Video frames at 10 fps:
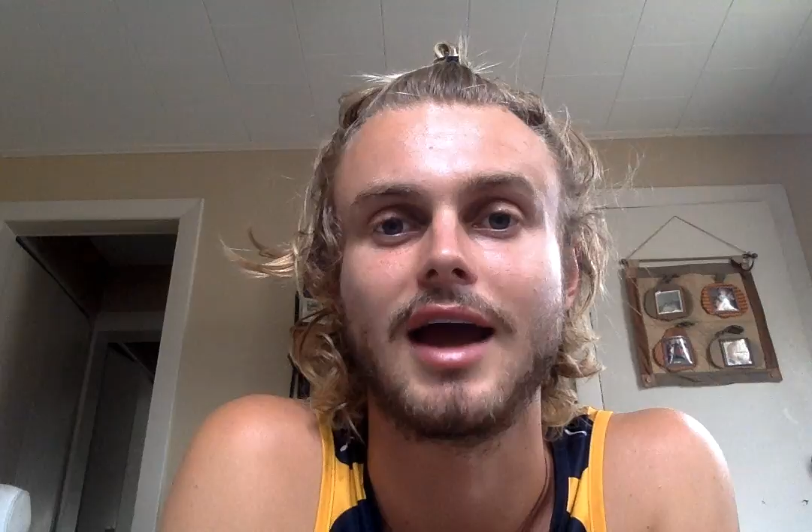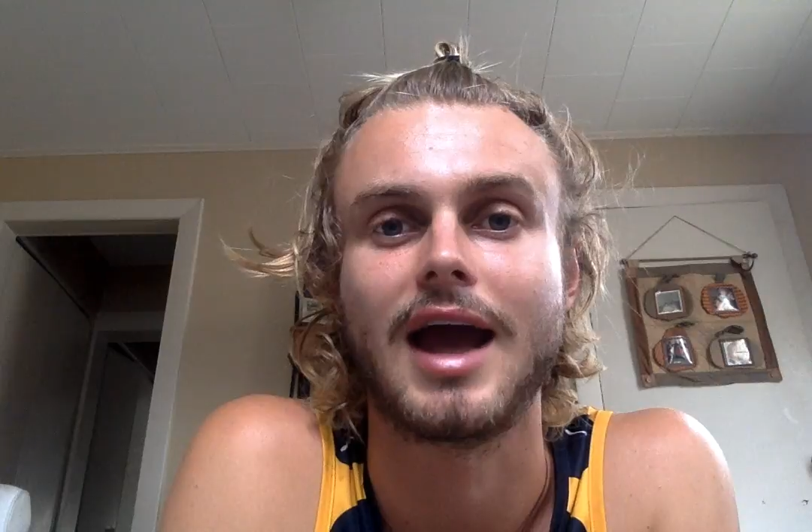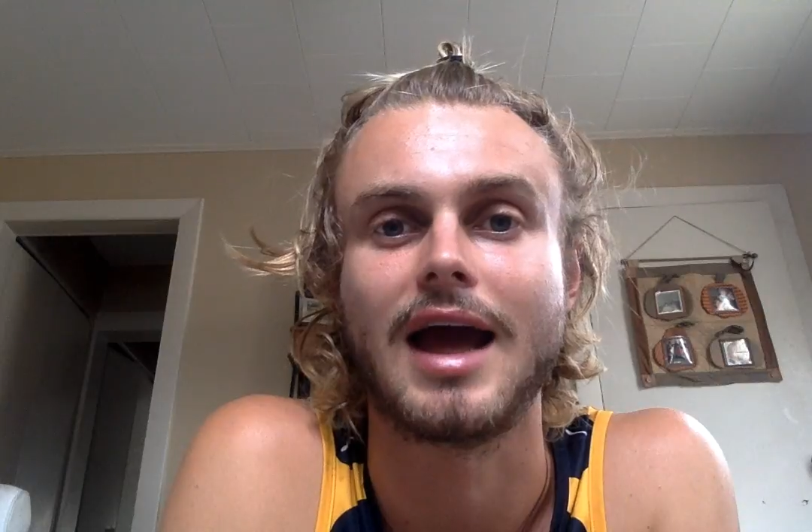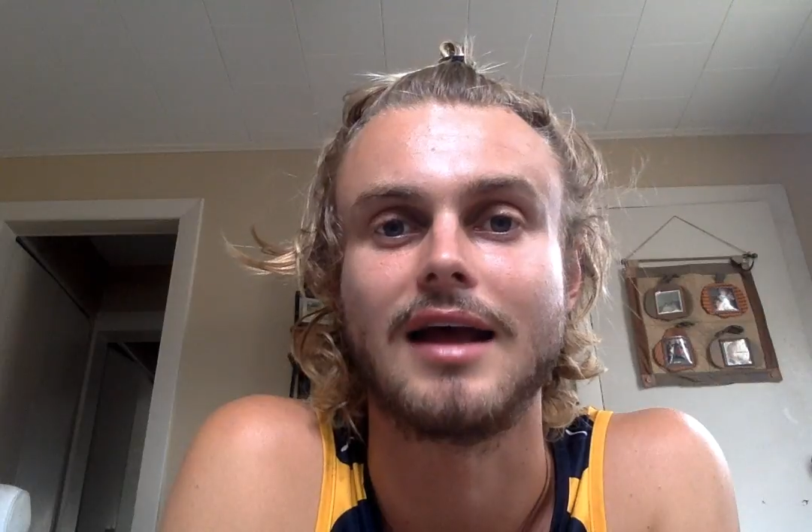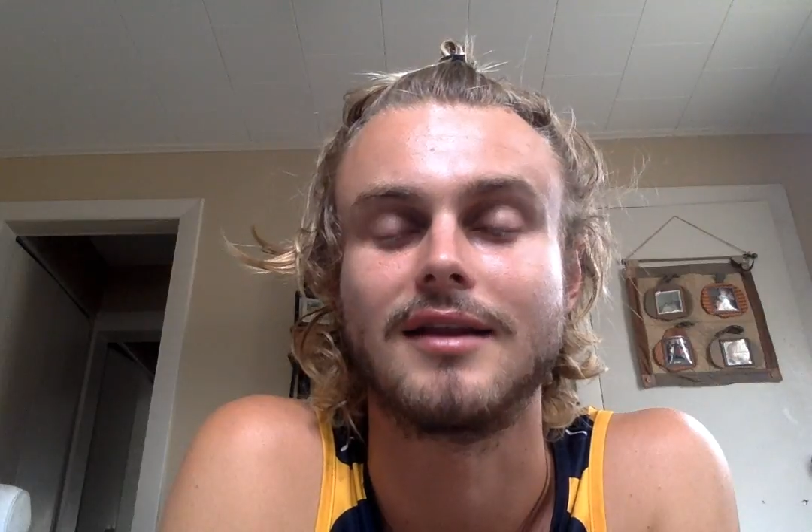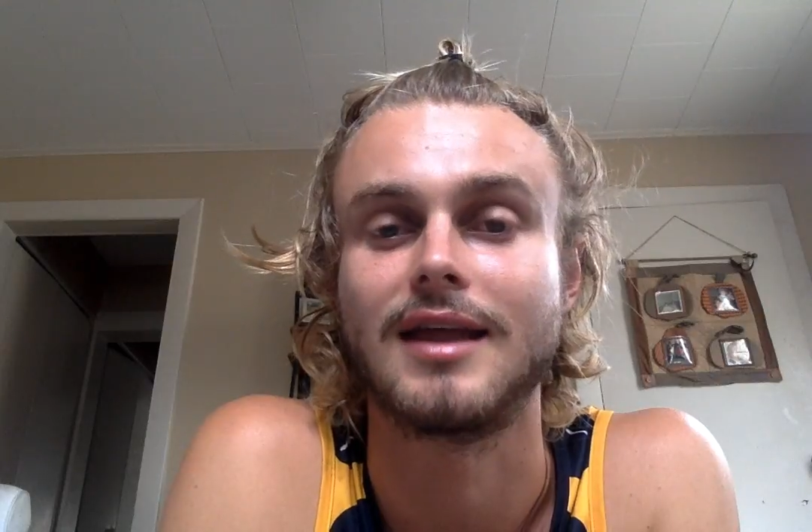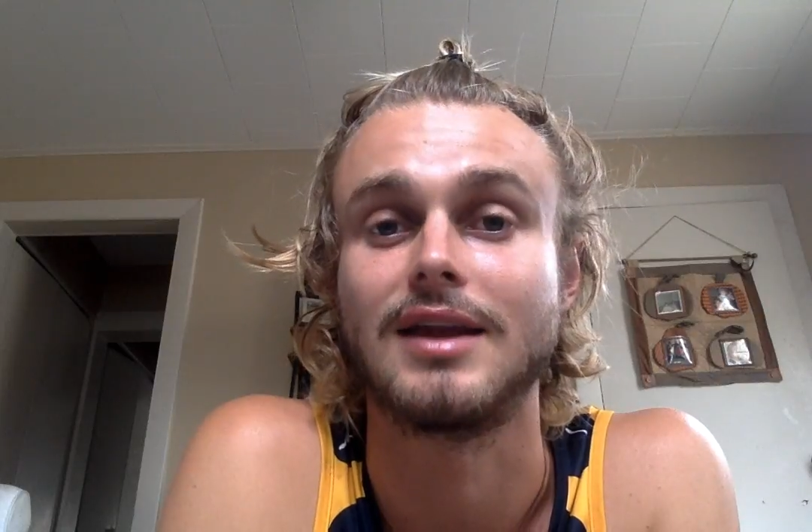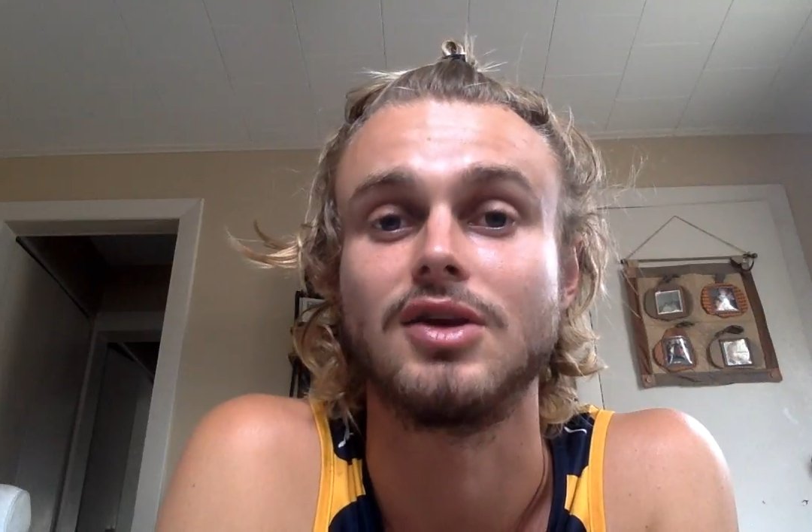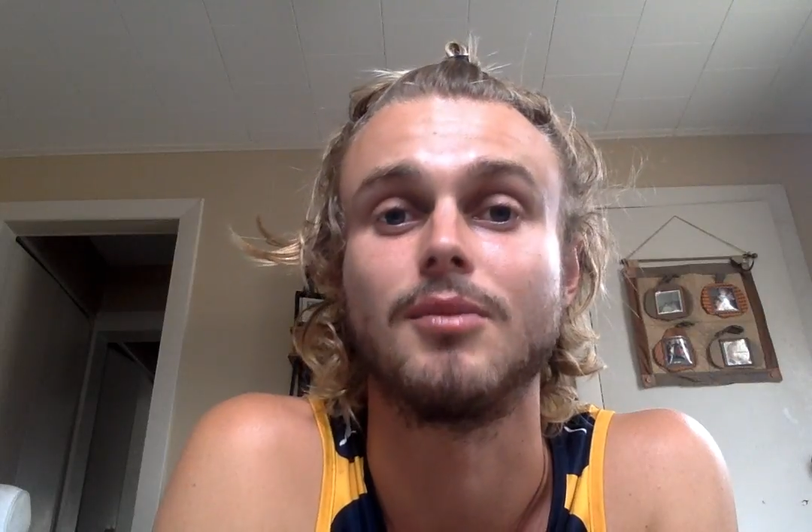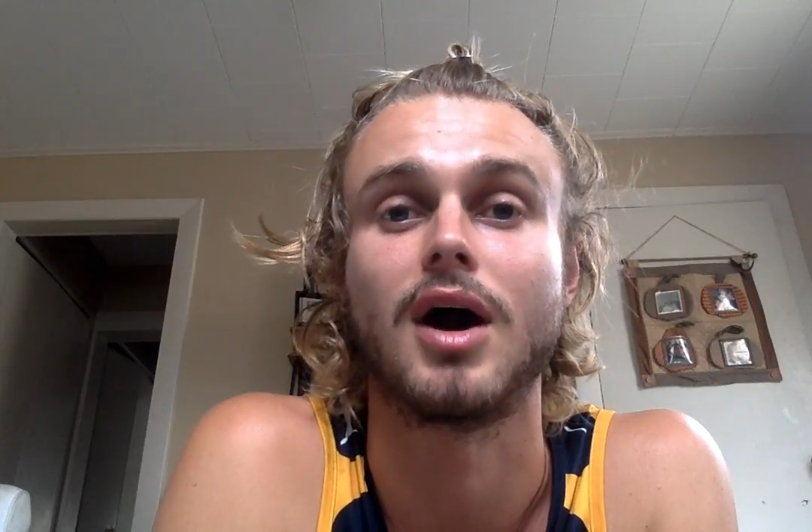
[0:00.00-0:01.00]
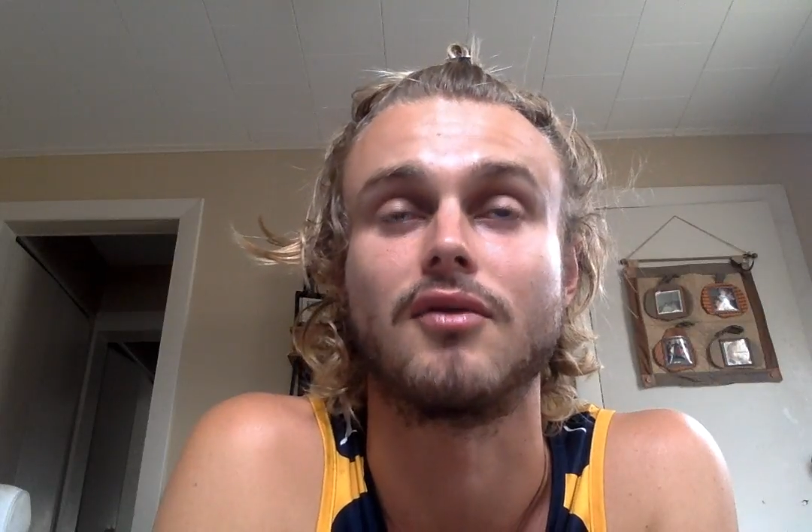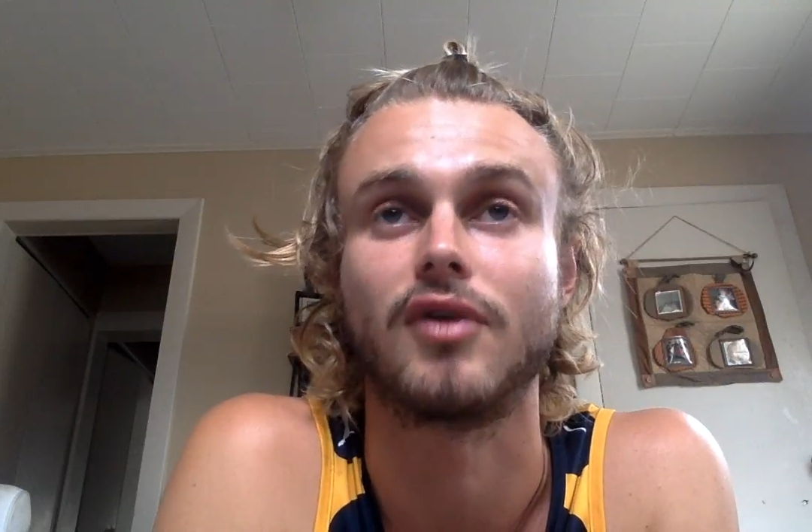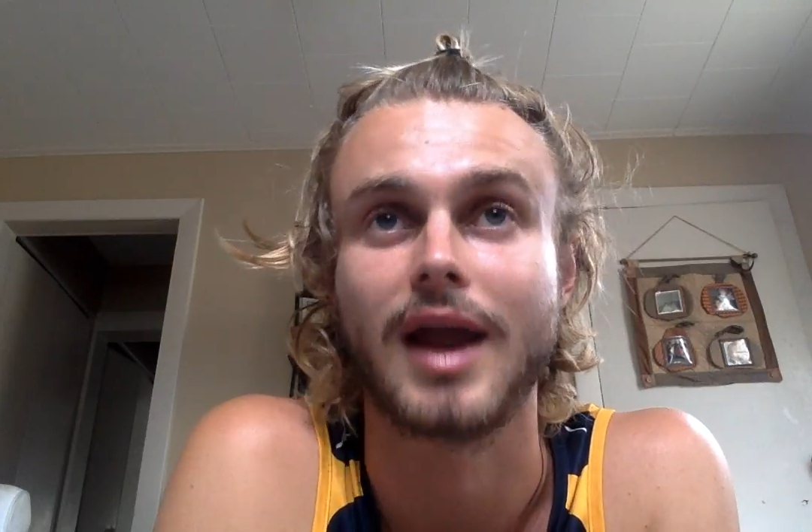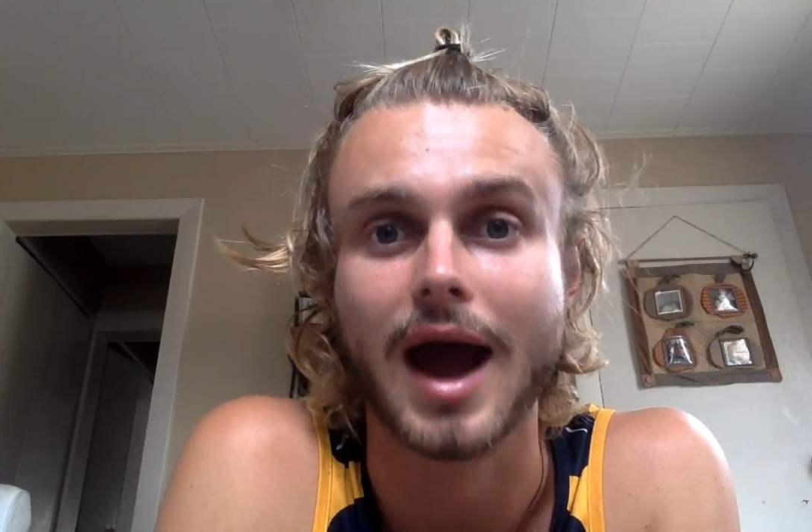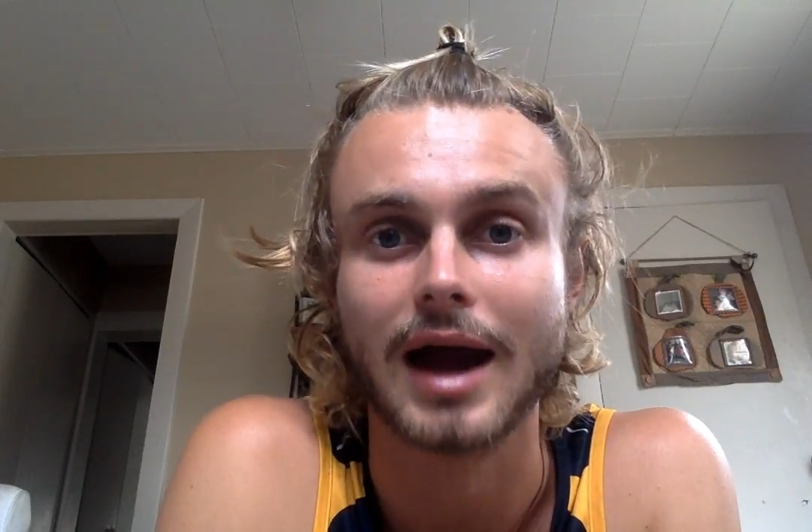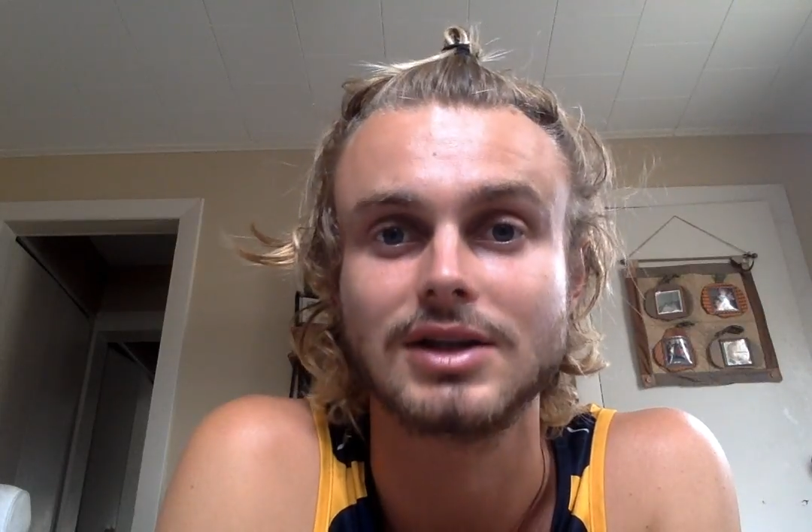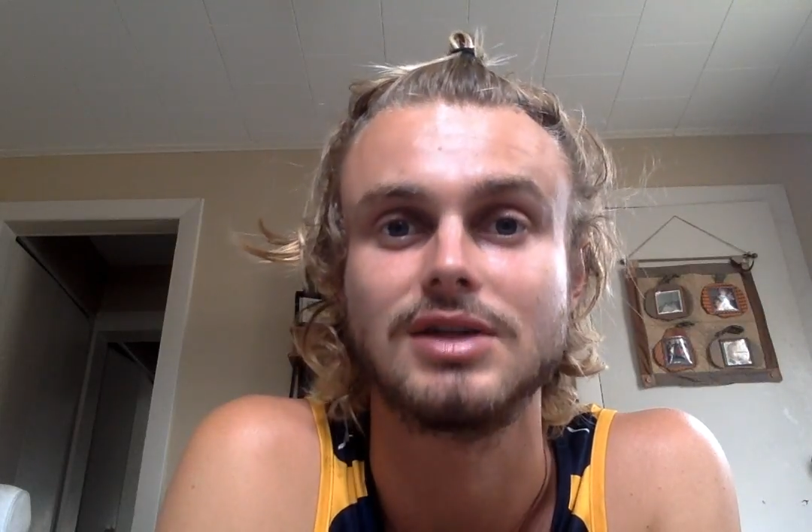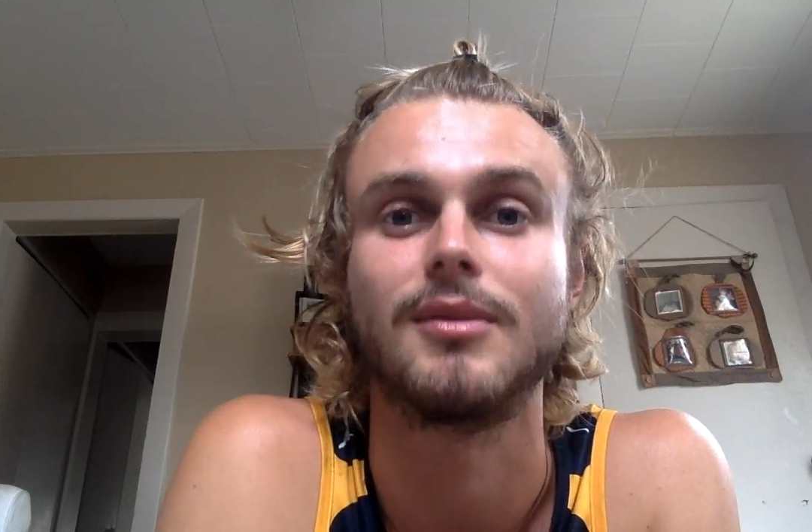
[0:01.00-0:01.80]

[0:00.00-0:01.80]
and then you might react.